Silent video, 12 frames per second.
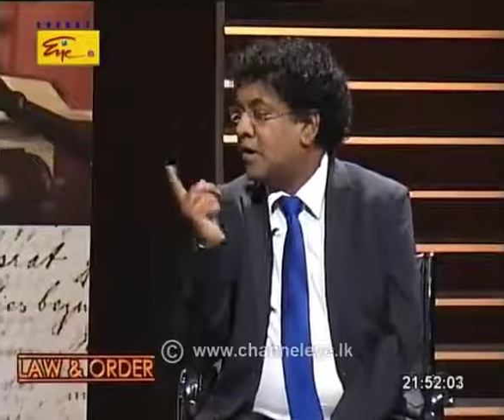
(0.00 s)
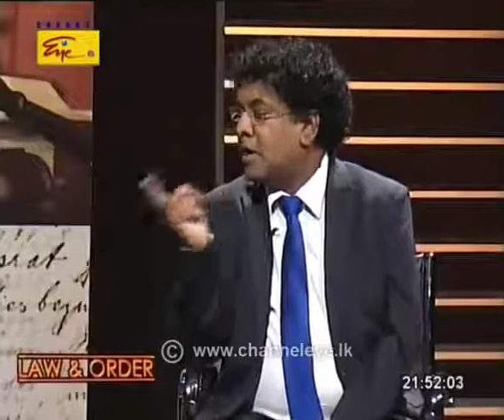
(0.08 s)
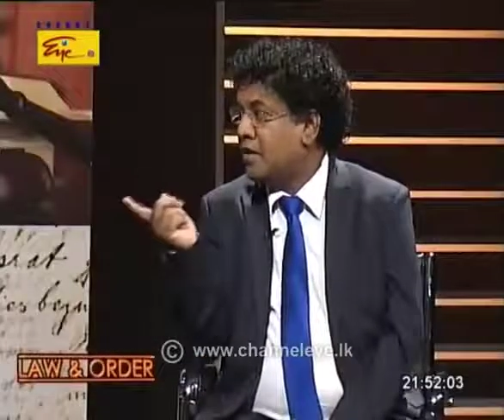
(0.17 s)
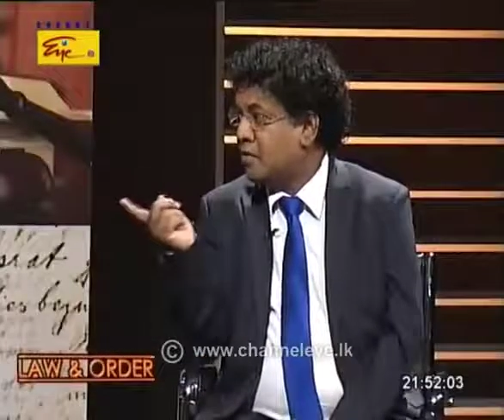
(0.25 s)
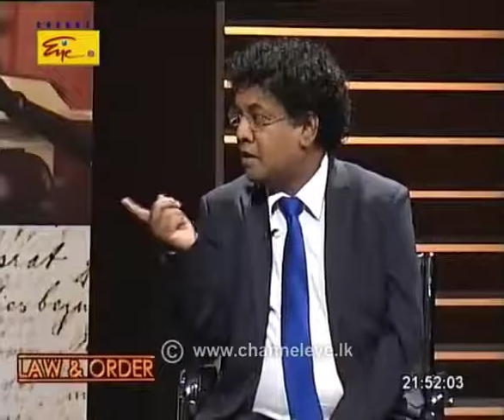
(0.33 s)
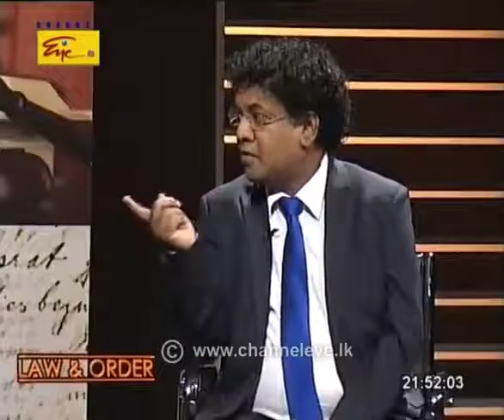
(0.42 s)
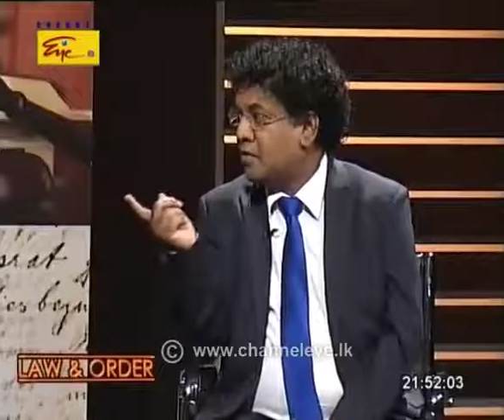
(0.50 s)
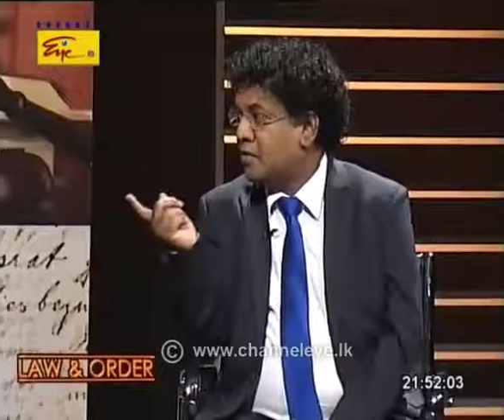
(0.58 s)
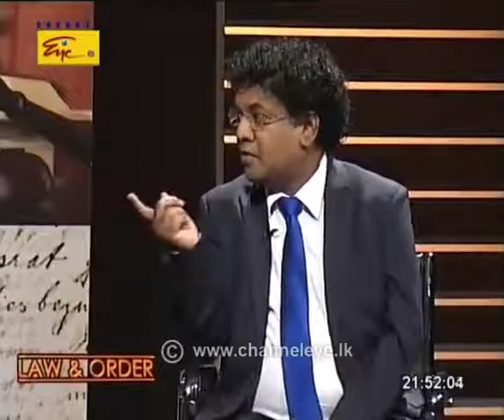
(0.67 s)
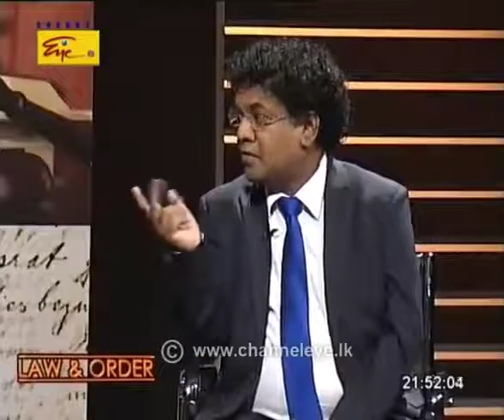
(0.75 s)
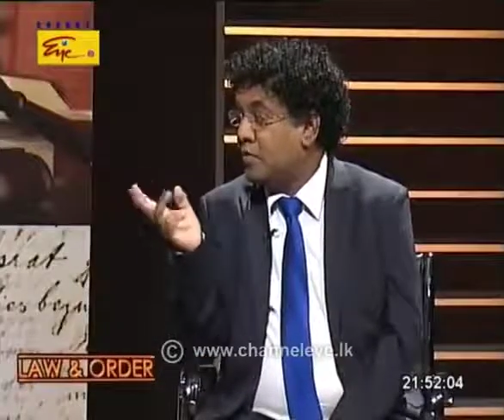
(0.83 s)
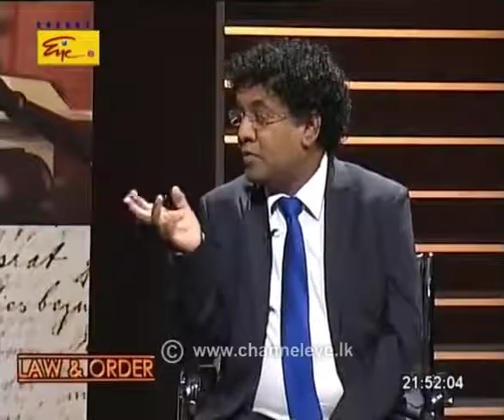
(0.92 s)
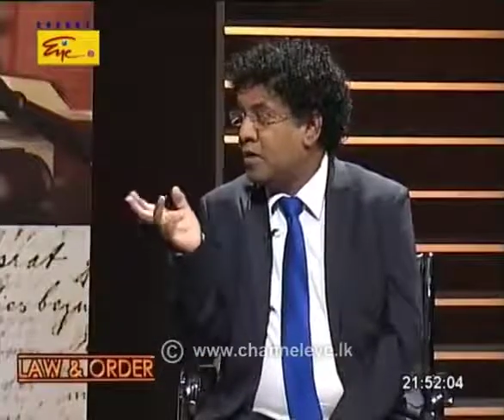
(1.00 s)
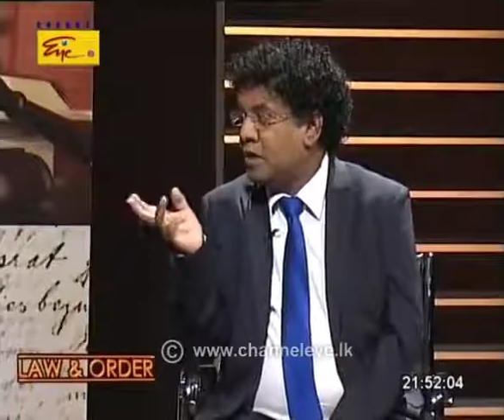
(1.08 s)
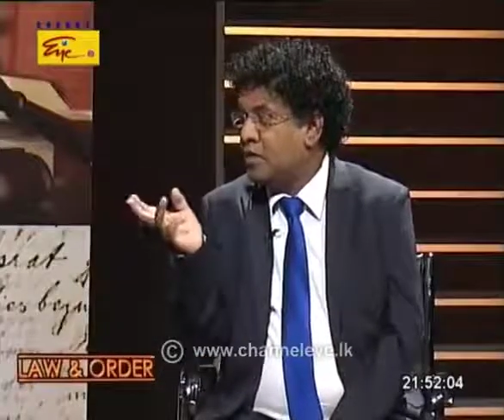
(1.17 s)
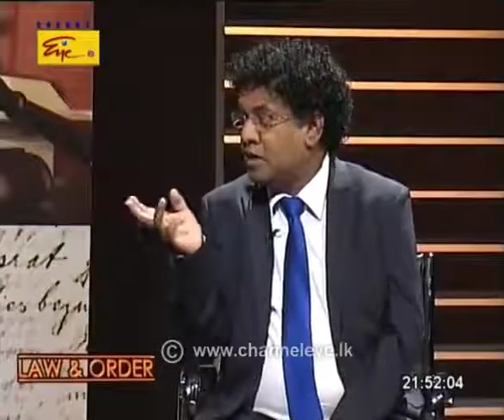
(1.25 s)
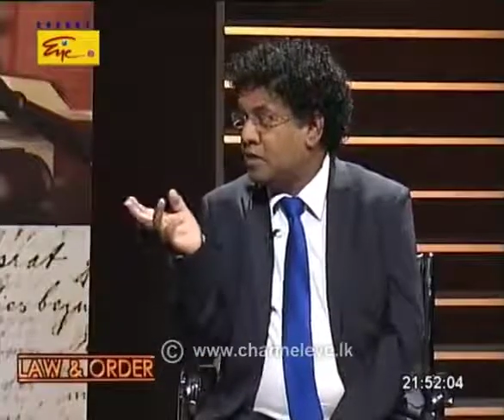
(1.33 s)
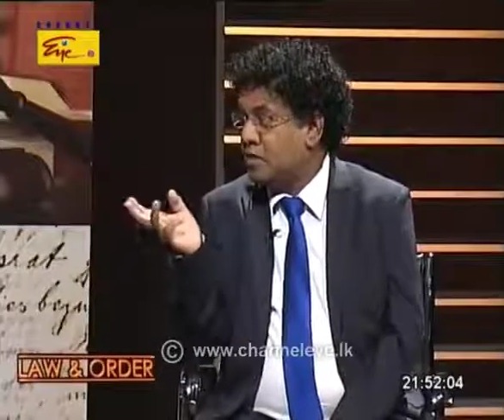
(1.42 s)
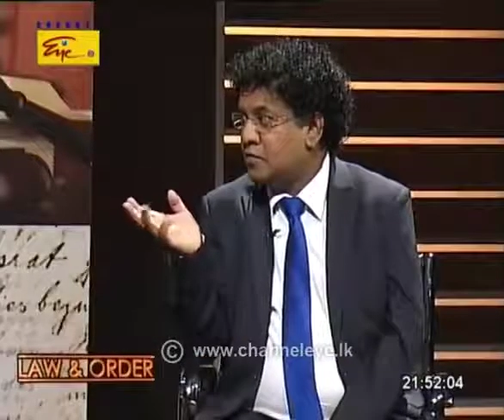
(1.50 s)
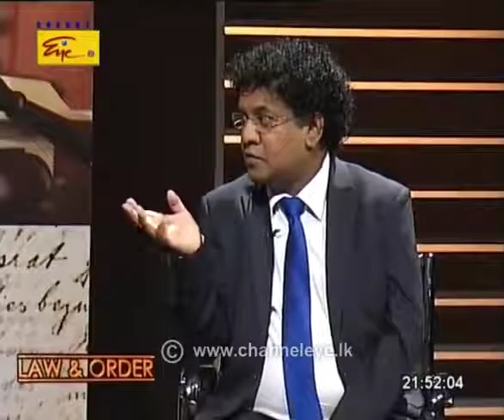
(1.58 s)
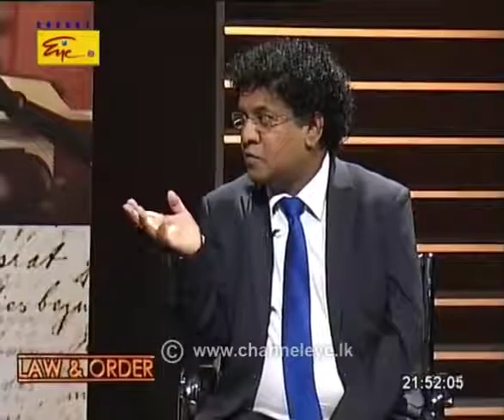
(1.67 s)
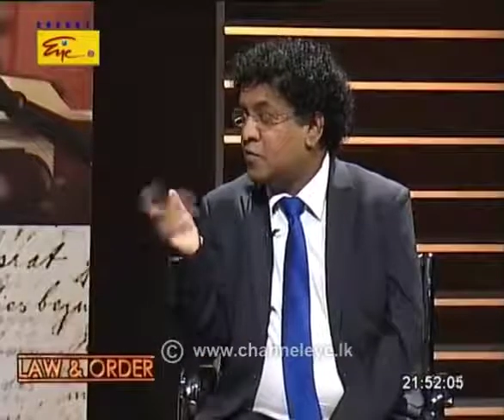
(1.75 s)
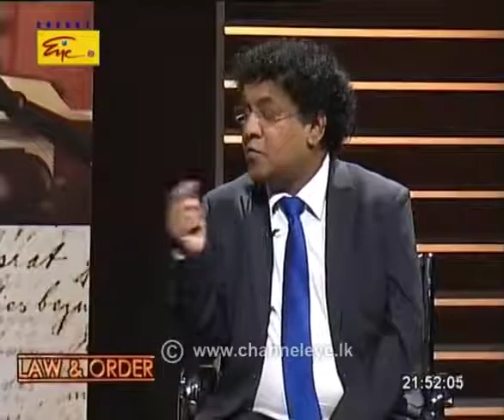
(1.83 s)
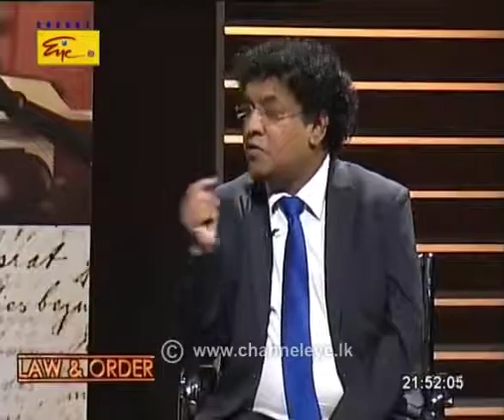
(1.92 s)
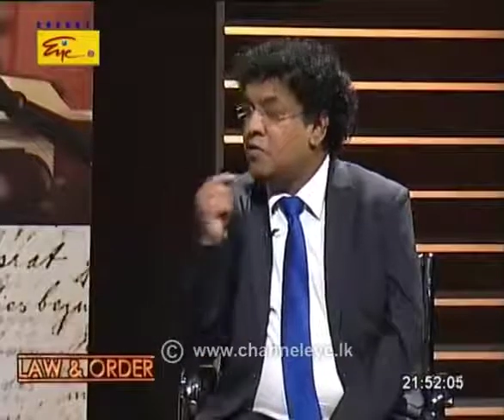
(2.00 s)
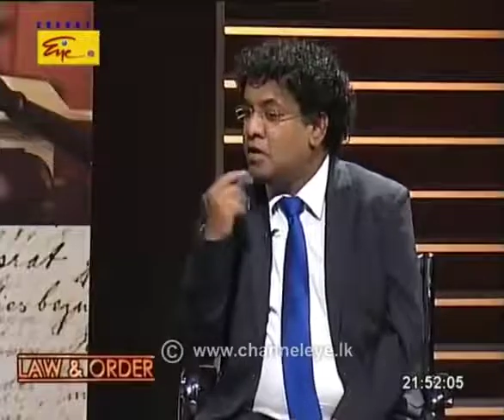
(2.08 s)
gang rape, Vidya's case, which you know,